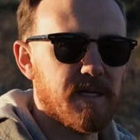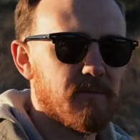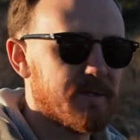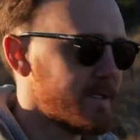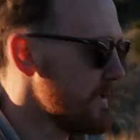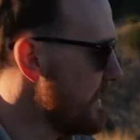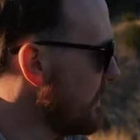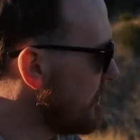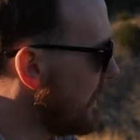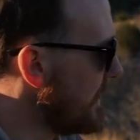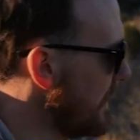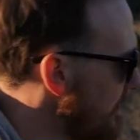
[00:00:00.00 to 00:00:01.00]
able to then
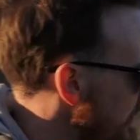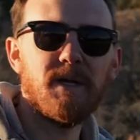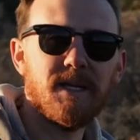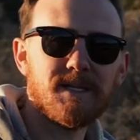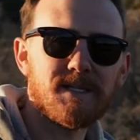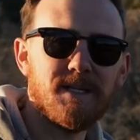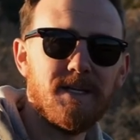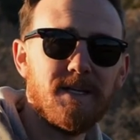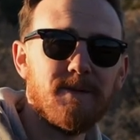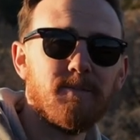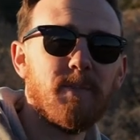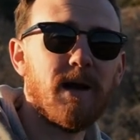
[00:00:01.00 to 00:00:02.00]
run a
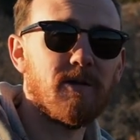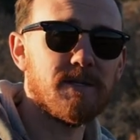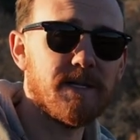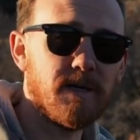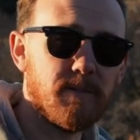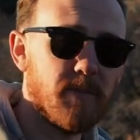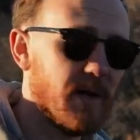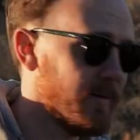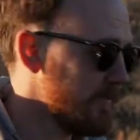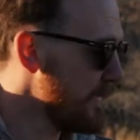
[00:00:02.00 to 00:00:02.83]
PSC power steering pump.